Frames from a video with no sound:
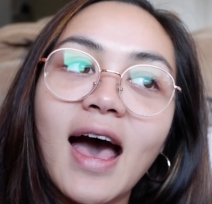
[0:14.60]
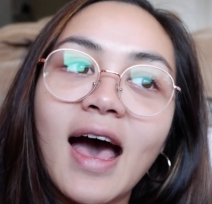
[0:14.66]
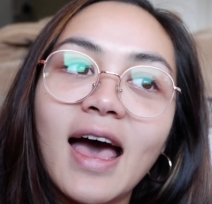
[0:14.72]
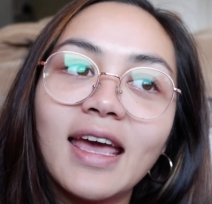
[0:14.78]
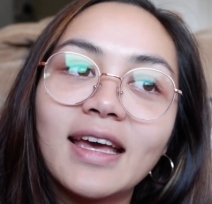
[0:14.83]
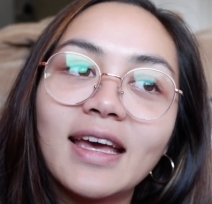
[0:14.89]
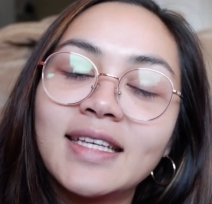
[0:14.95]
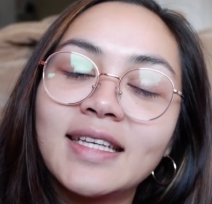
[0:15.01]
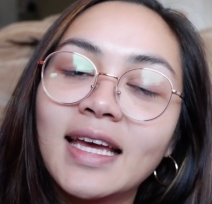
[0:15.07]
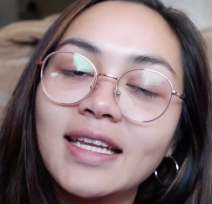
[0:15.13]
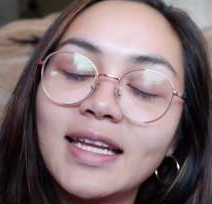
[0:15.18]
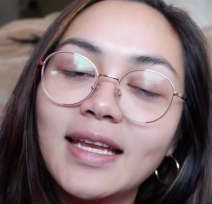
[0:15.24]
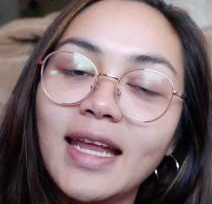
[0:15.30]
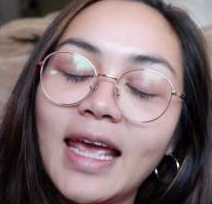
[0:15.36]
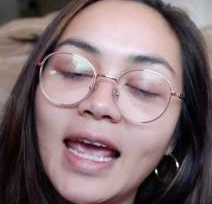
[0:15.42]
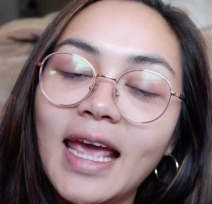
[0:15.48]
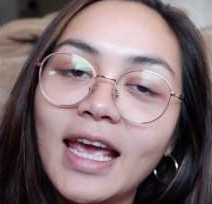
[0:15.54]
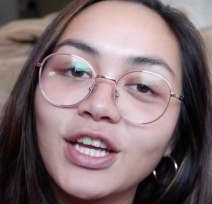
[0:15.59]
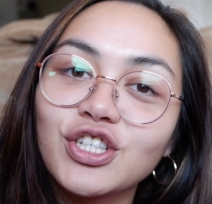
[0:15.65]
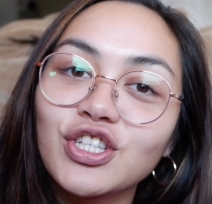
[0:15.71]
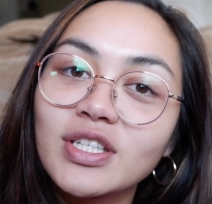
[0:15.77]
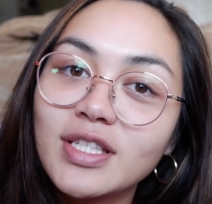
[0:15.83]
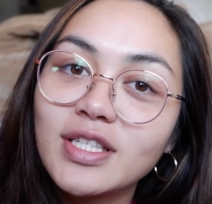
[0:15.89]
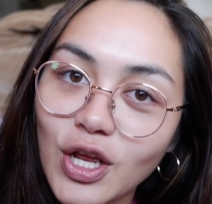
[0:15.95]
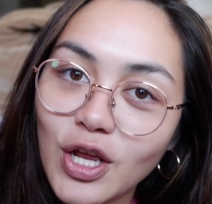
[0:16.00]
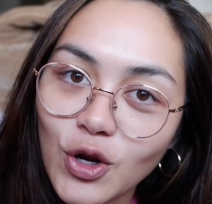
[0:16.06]
I attended a
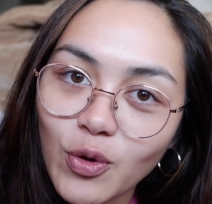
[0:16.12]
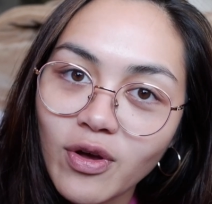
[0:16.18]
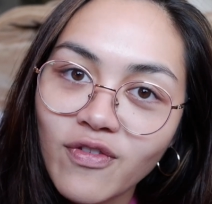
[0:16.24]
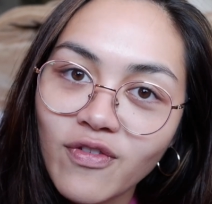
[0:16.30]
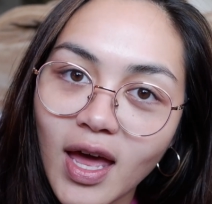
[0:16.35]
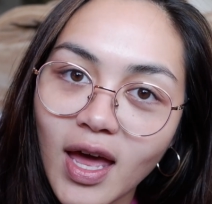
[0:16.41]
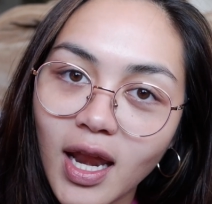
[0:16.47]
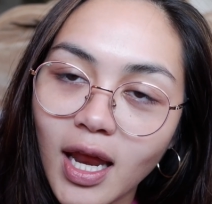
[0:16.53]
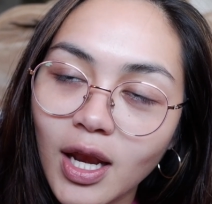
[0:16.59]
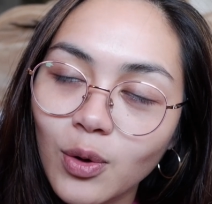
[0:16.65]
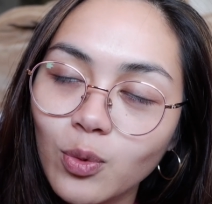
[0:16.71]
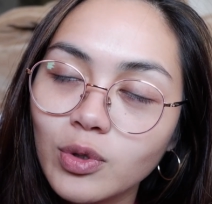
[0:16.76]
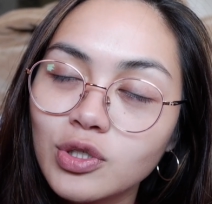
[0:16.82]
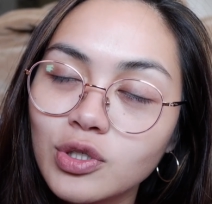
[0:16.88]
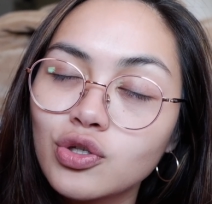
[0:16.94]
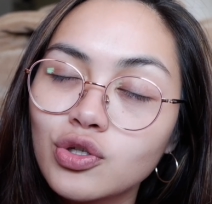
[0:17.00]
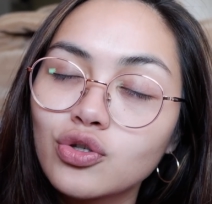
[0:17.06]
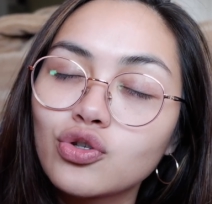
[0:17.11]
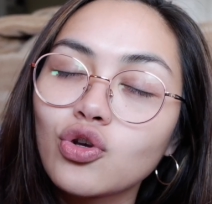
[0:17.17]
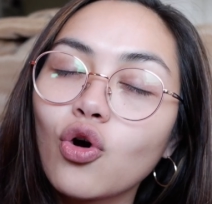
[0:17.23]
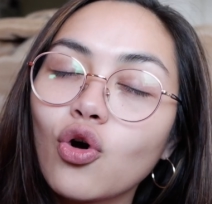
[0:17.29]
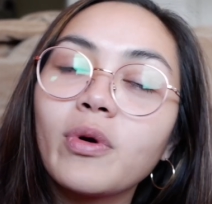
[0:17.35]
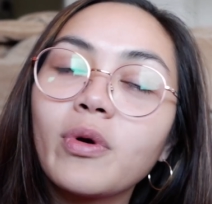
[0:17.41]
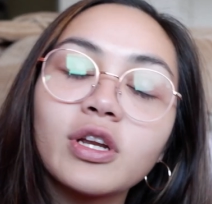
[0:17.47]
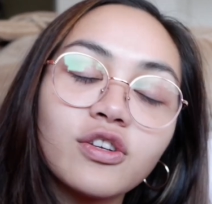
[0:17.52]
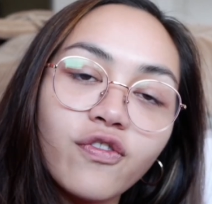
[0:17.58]
Shiseido event and it was
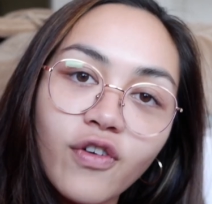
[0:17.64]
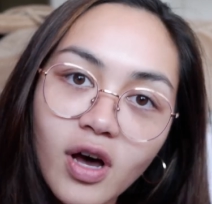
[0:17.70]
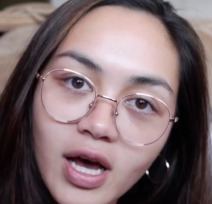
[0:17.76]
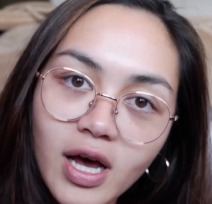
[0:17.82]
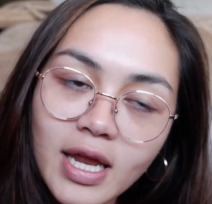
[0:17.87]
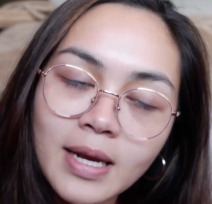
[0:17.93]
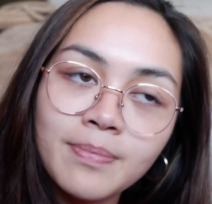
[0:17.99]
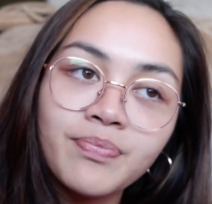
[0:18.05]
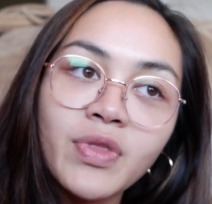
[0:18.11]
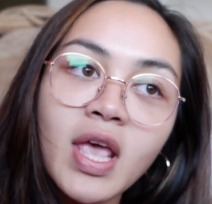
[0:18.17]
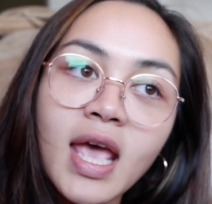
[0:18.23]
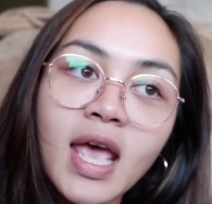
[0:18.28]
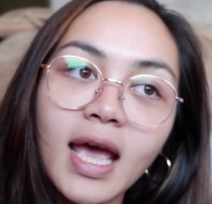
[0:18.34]
so much fun.